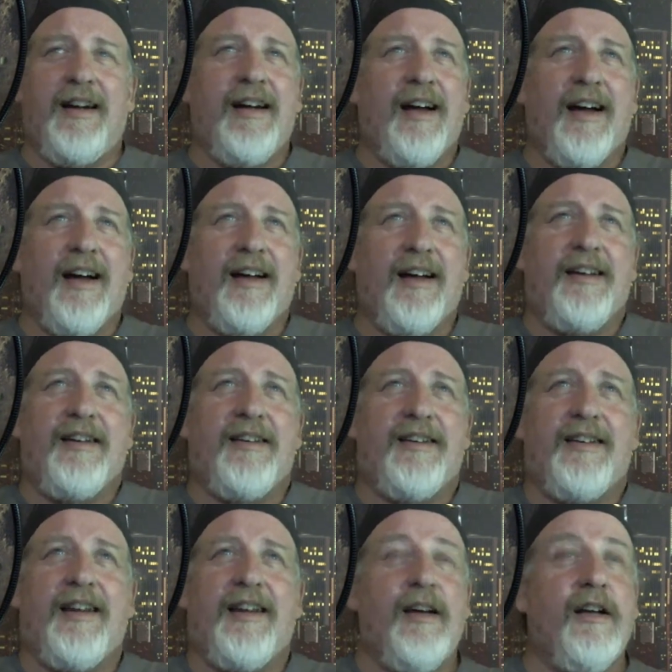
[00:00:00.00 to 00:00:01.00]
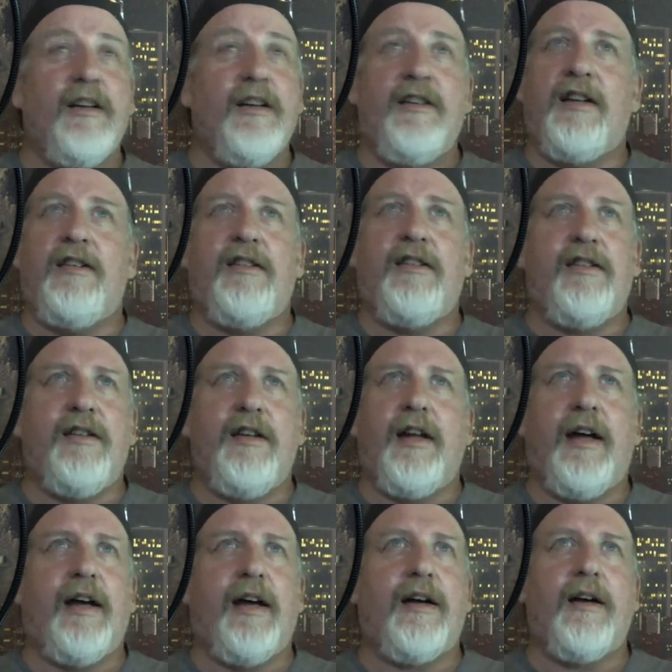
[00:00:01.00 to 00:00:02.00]
I didn't see
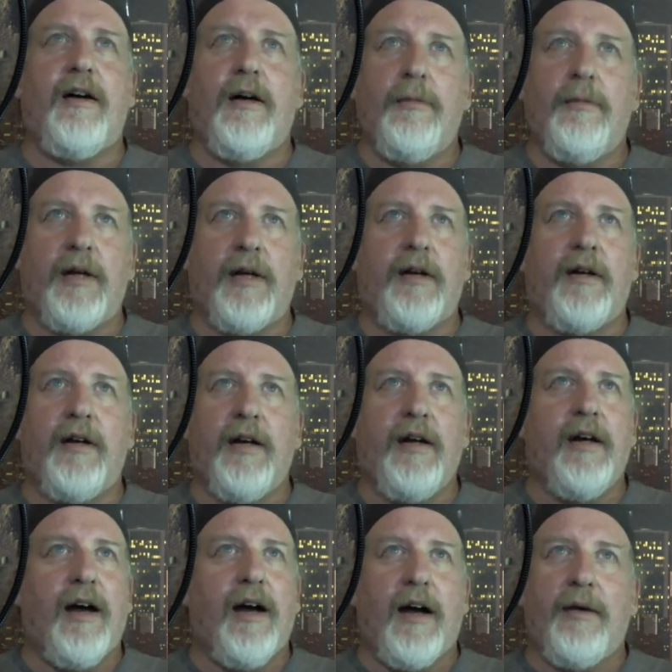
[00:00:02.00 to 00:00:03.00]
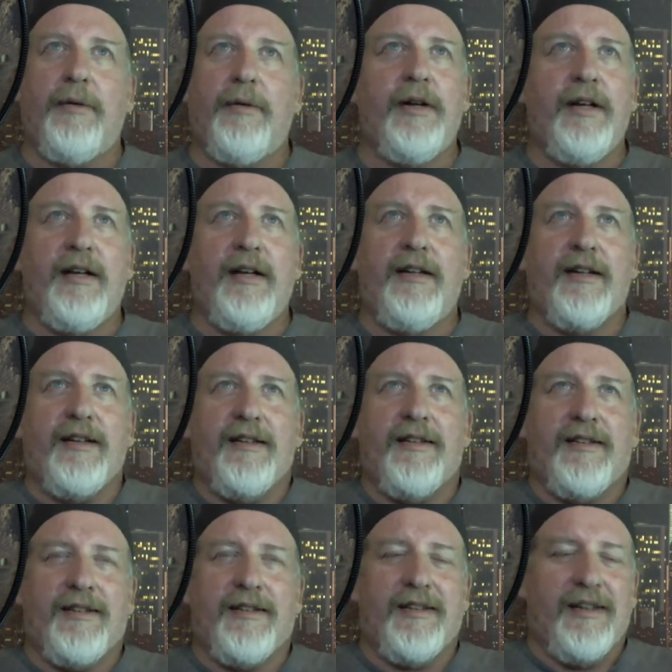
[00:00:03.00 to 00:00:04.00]
that coming. I really
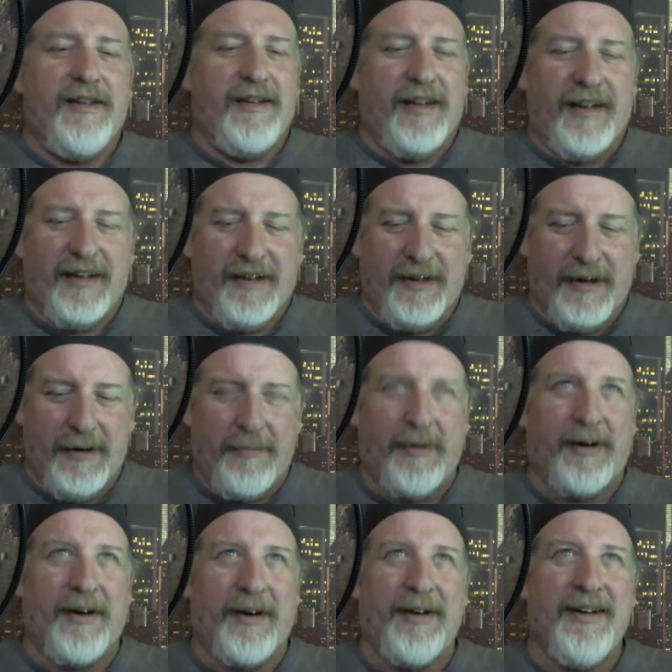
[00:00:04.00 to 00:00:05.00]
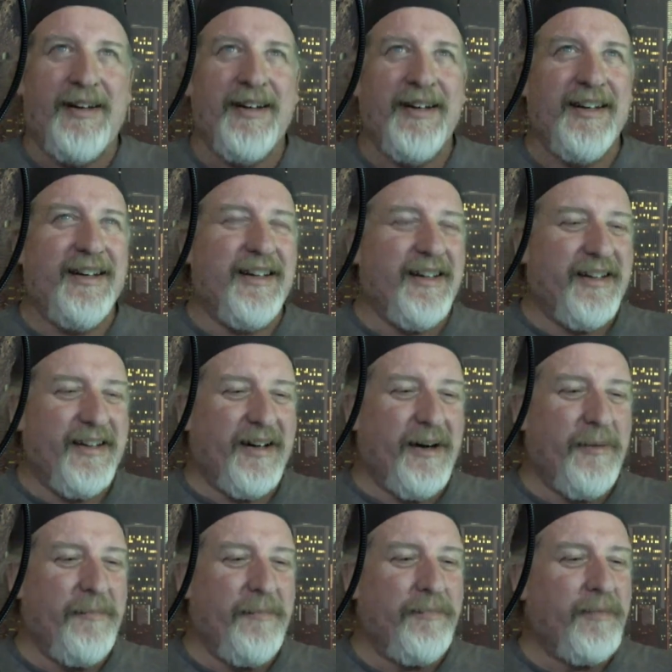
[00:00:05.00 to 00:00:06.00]
didn't see that coming. And
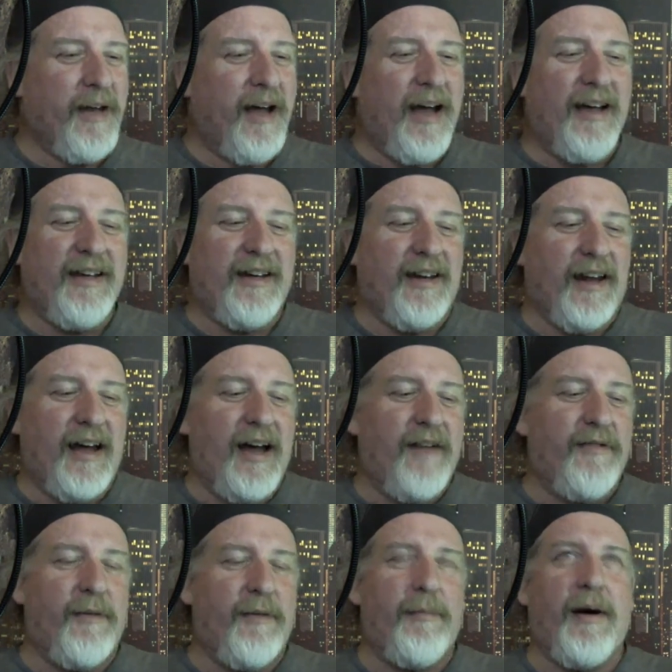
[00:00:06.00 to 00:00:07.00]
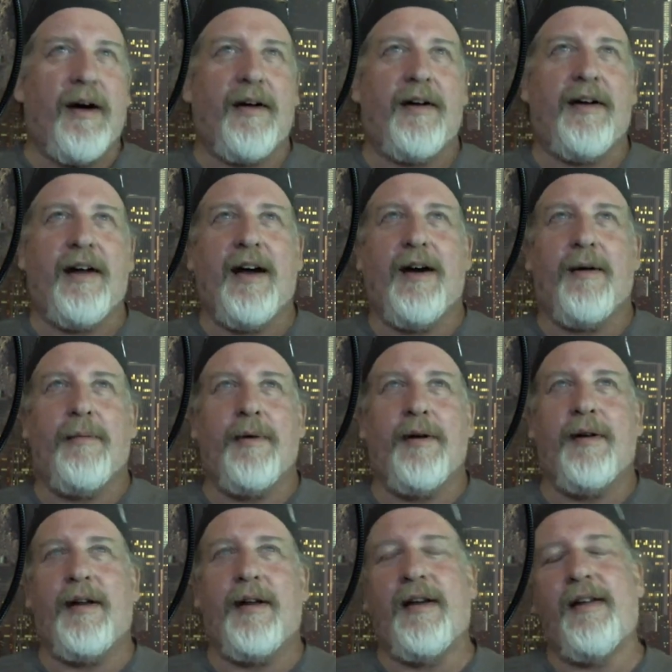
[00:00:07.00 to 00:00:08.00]
I can laugh about it now,
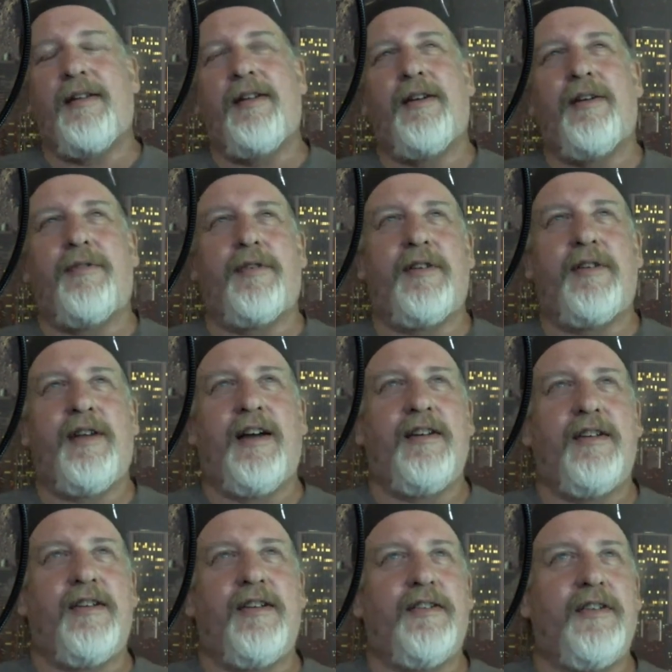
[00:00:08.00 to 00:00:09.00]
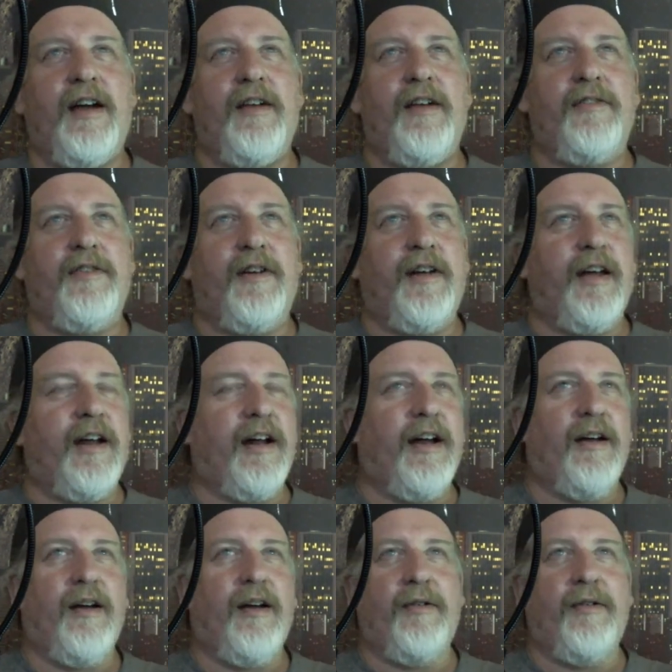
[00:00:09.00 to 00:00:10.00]
but for 10 years after that,
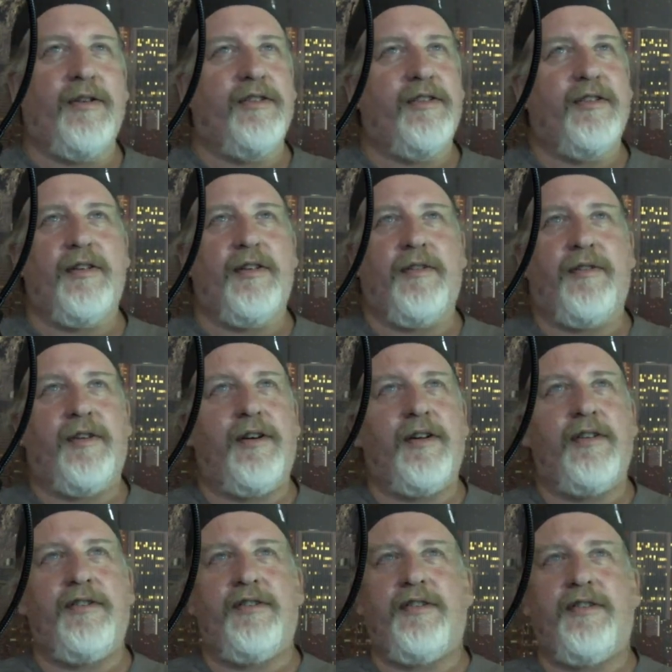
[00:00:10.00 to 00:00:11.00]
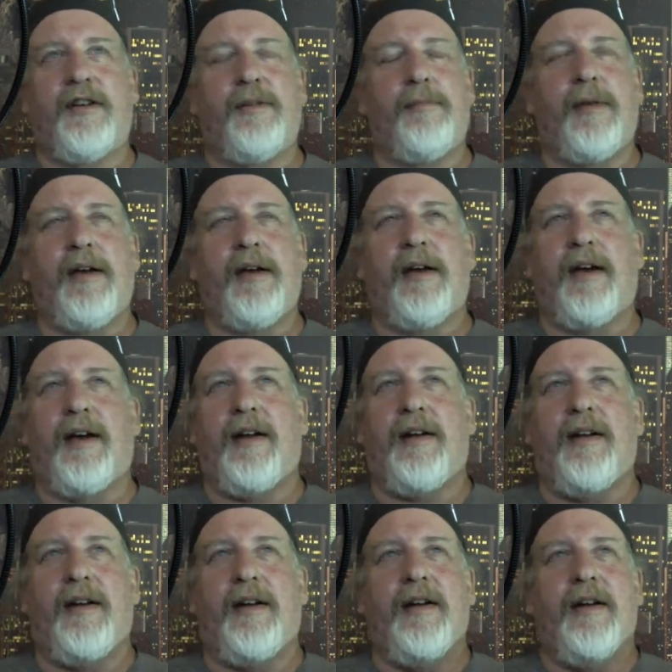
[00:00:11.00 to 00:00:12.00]
I was a very sick
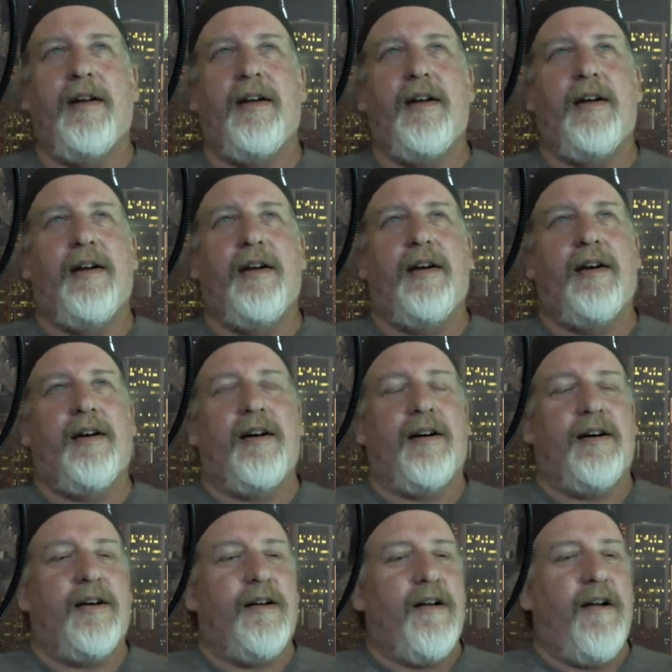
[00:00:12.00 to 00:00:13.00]
man. Wow,